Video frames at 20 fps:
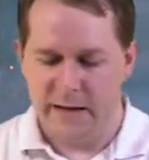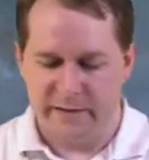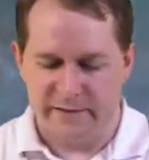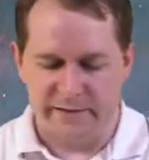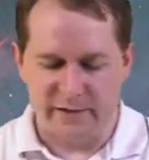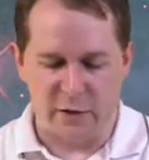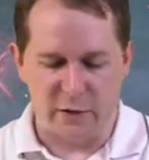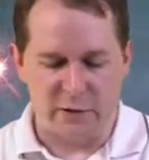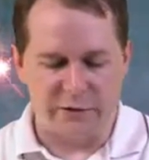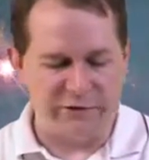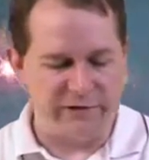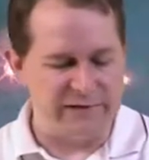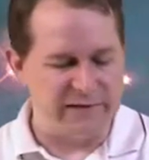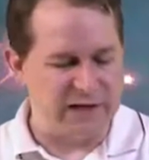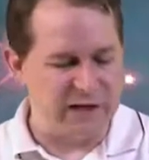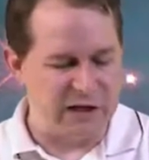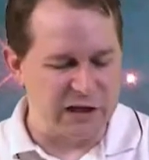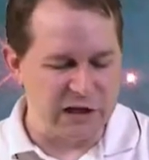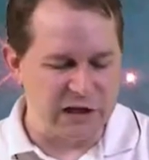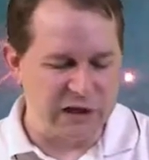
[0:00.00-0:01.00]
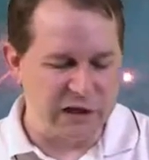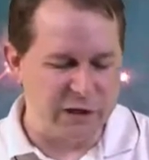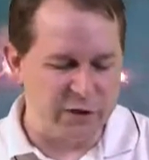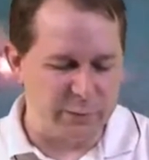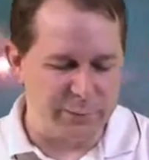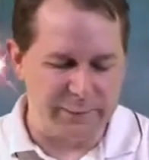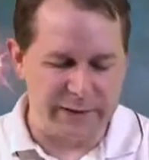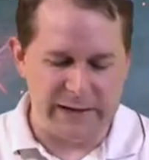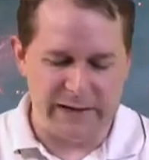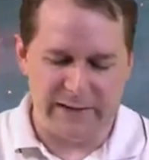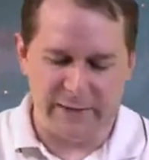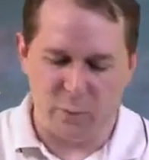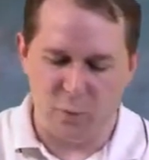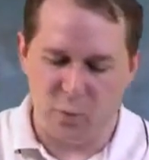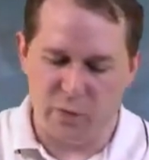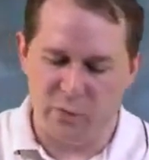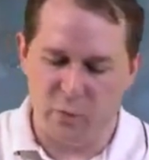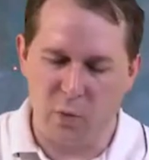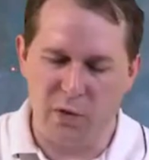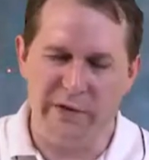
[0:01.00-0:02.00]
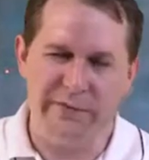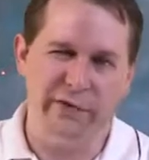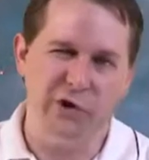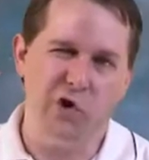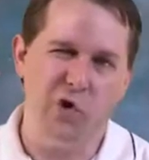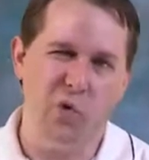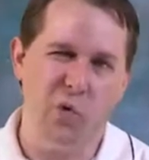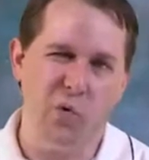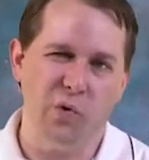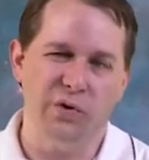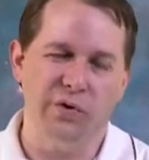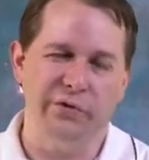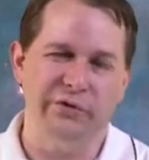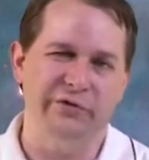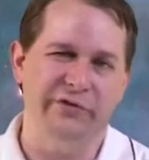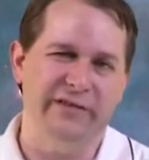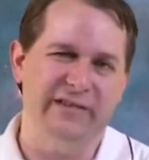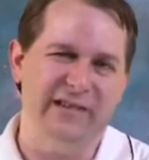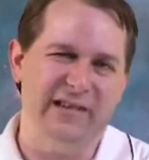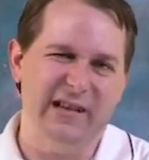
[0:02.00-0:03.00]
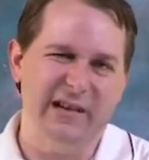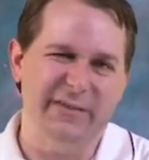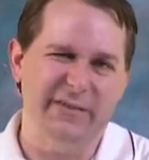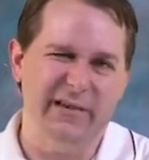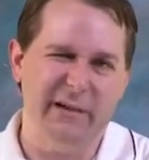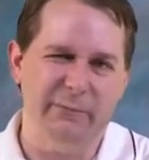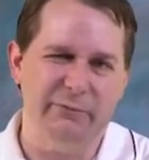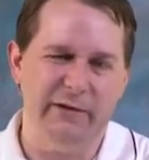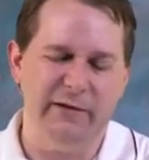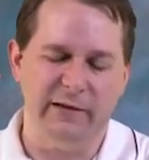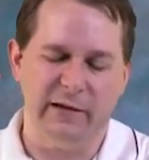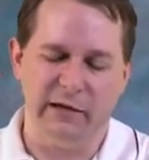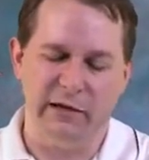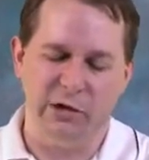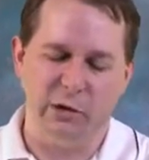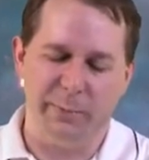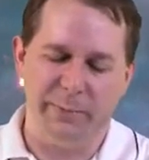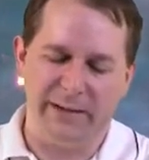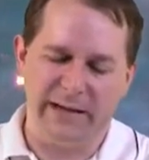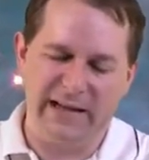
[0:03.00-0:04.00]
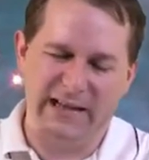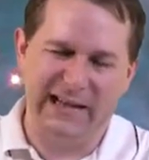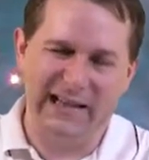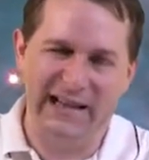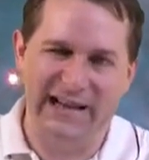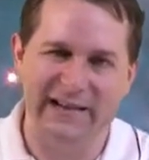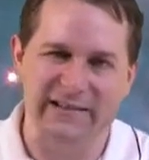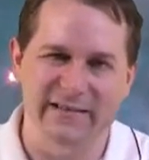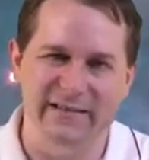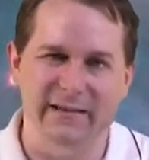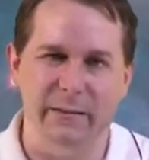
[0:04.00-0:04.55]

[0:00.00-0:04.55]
So just a little bit, when one of the corners just lifts up just a little bit and lets